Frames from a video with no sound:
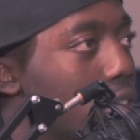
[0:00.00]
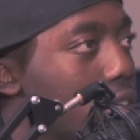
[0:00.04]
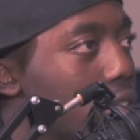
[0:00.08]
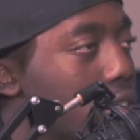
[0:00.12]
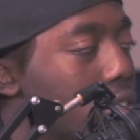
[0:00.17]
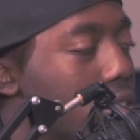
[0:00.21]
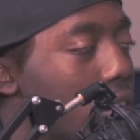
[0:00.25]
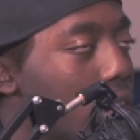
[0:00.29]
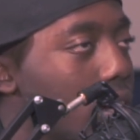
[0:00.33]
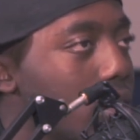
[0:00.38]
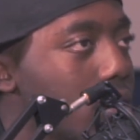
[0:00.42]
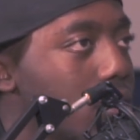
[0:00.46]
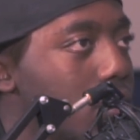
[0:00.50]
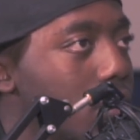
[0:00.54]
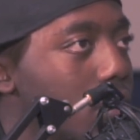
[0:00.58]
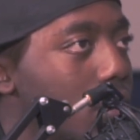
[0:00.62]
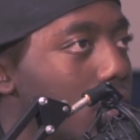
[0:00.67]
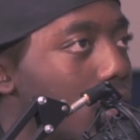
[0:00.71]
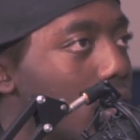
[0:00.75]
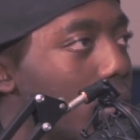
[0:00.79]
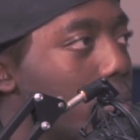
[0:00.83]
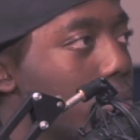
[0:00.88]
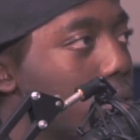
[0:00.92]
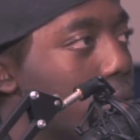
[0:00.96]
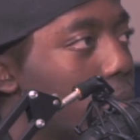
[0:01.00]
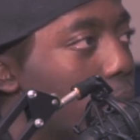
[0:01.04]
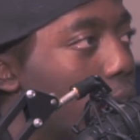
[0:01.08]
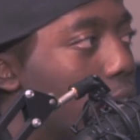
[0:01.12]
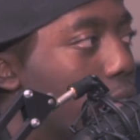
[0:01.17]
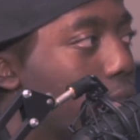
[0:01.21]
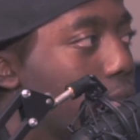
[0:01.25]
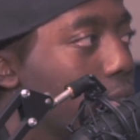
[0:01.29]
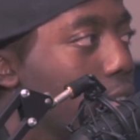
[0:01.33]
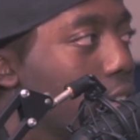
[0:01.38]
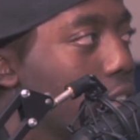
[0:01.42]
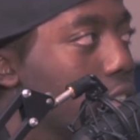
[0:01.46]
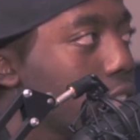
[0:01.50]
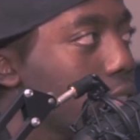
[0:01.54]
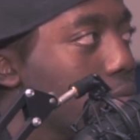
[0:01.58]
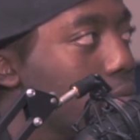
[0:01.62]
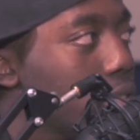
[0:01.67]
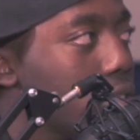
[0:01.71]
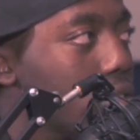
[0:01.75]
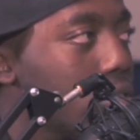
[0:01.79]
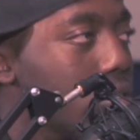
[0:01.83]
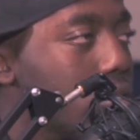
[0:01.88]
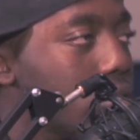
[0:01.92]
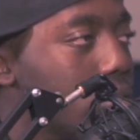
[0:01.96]
Tried to see a couple of my friends. I
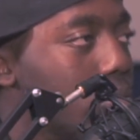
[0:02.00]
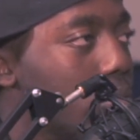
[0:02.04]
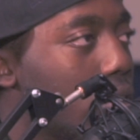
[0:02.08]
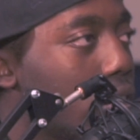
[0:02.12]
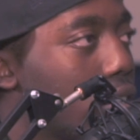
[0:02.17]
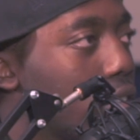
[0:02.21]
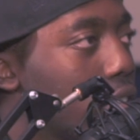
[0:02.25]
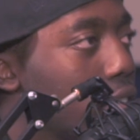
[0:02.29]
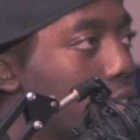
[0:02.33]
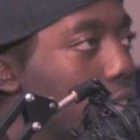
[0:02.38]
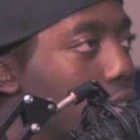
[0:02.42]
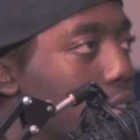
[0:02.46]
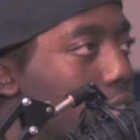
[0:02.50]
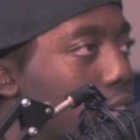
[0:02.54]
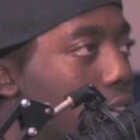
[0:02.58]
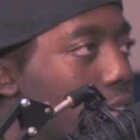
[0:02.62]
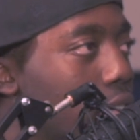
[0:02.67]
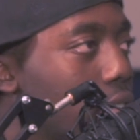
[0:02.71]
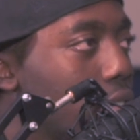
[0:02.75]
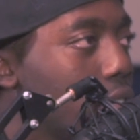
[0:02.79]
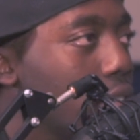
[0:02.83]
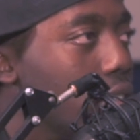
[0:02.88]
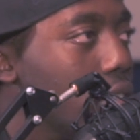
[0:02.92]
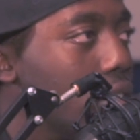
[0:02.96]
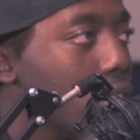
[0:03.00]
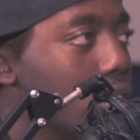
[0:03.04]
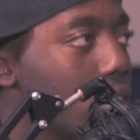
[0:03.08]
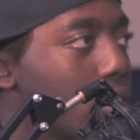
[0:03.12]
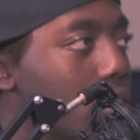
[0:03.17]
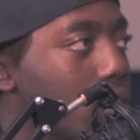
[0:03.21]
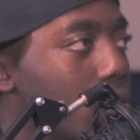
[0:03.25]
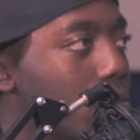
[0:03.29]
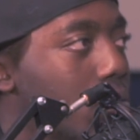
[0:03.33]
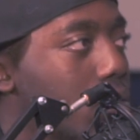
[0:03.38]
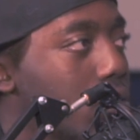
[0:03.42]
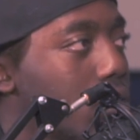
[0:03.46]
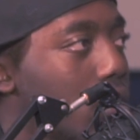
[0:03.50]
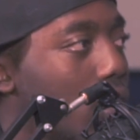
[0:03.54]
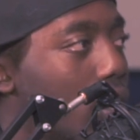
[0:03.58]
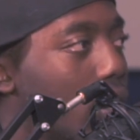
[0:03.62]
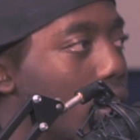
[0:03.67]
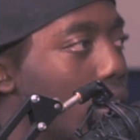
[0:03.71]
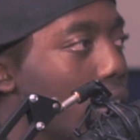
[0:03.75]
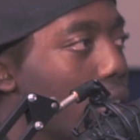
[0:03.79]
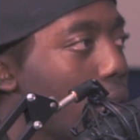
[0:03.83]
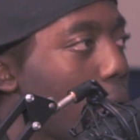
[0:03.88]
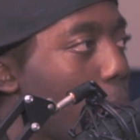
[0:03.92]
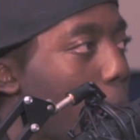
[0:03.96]
went to go see my girl though, and then it was
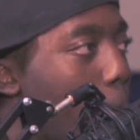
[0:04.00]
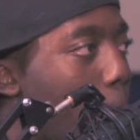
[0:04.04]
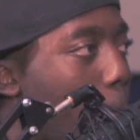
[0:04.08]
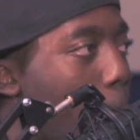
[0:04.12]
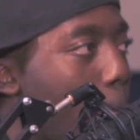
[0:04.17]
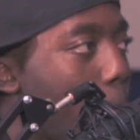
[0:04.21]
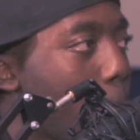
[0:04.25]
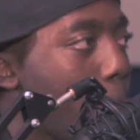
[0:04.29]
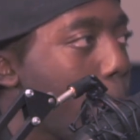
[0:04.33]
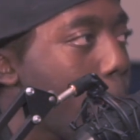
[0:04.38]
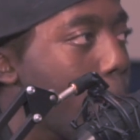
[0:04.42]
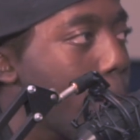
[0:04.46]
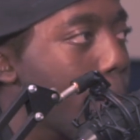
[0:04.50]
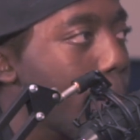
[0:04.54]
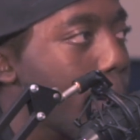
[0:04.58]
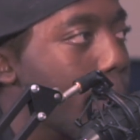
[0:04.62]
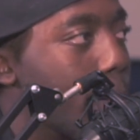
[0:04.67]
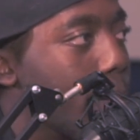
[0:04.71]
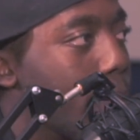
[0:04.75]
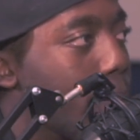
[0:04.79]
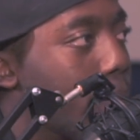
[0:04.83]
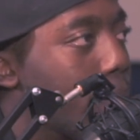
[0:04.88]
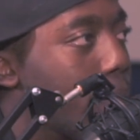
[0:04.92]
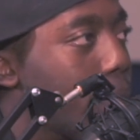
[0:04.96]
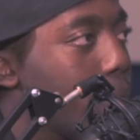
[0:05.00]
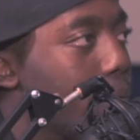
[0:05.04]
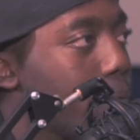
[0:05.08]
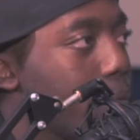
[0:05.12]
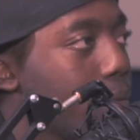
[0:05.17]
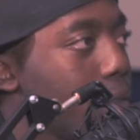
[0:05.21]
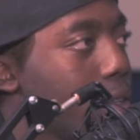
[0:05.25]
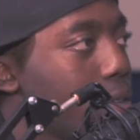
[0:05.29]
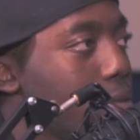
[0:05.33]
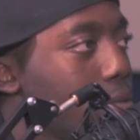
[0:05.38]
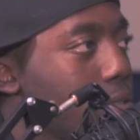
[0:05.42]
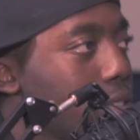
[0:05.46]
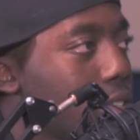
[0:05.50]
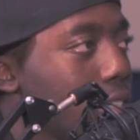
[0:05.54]
like I